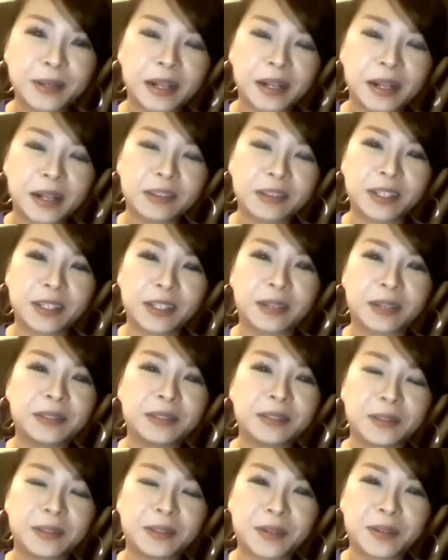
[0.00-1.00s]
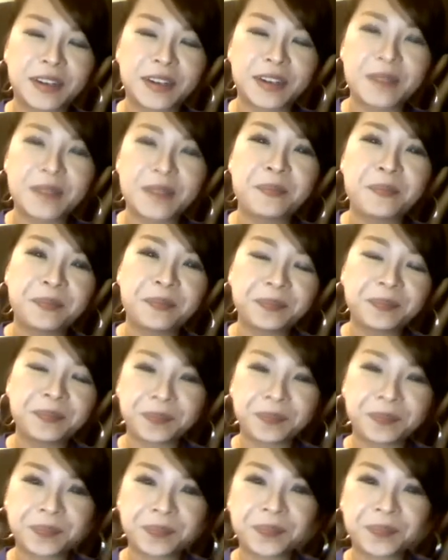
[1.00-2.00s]
I'll check it out. Don't worry. Mm.
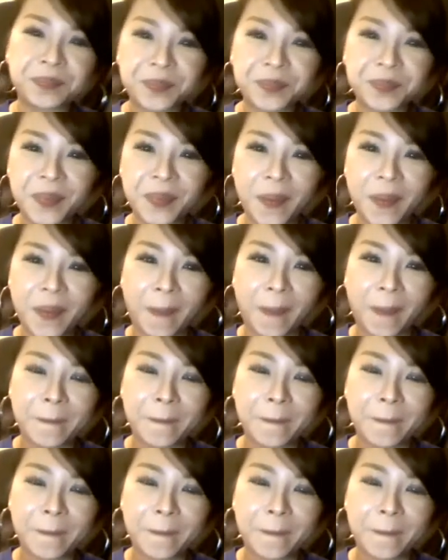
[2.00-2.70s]
Oh, yeah. I found it.